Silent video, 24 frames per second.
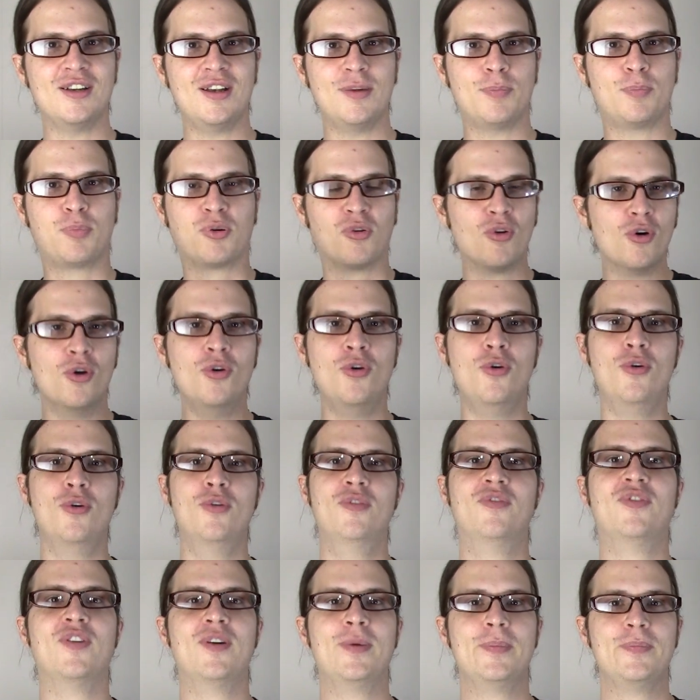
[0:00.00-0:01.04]

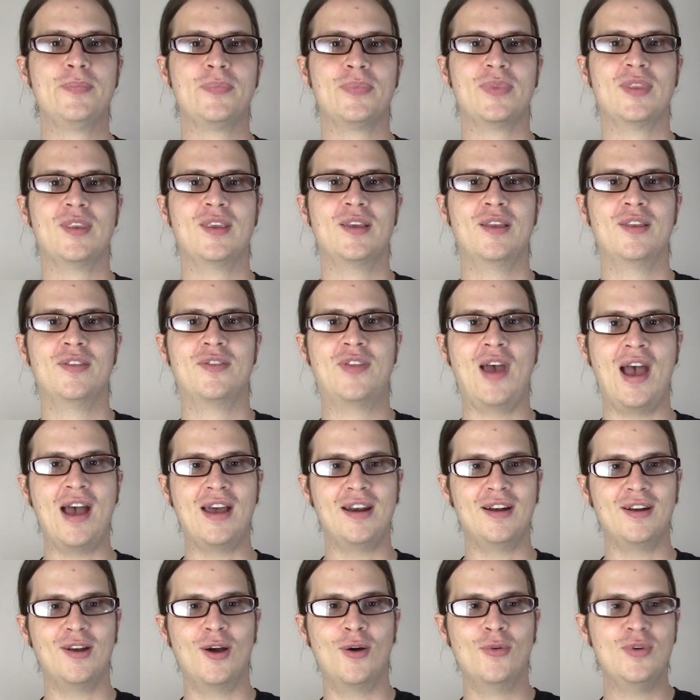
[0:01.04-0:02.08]
prove that
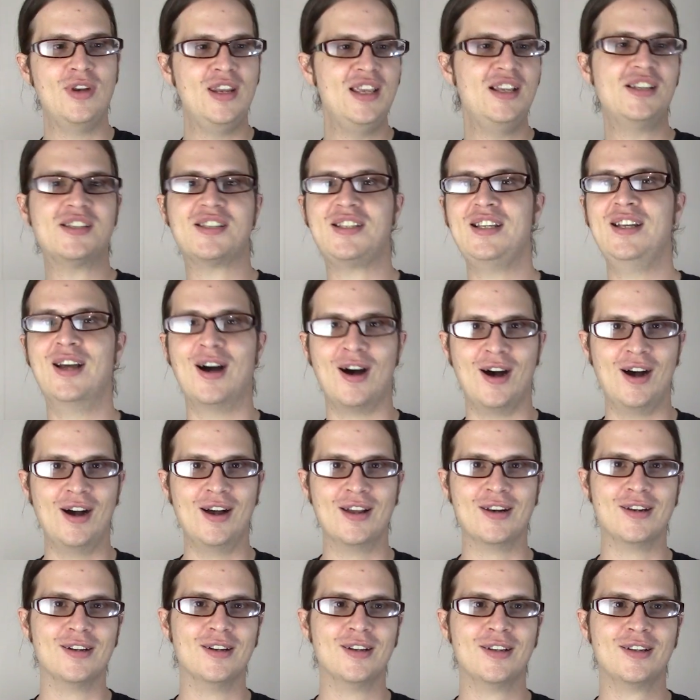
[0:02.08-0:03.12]

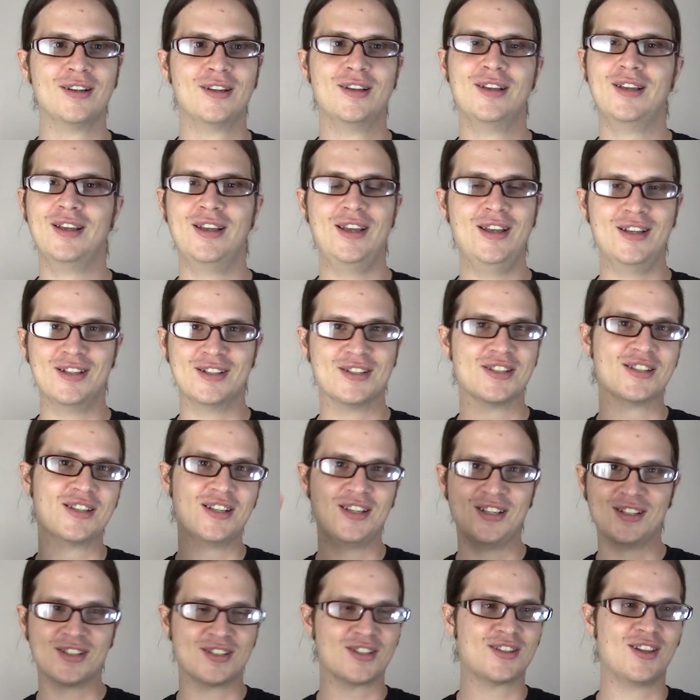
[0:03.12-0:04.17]
Onision
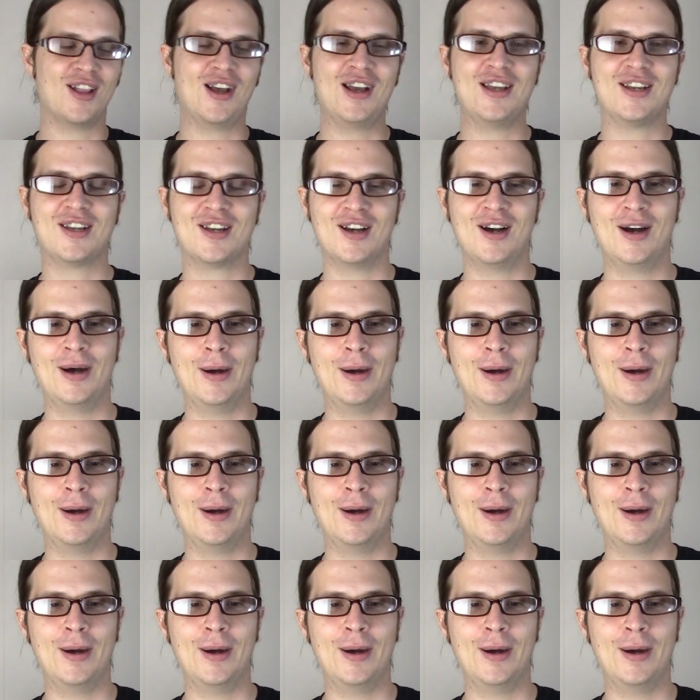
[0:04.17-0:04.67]
is like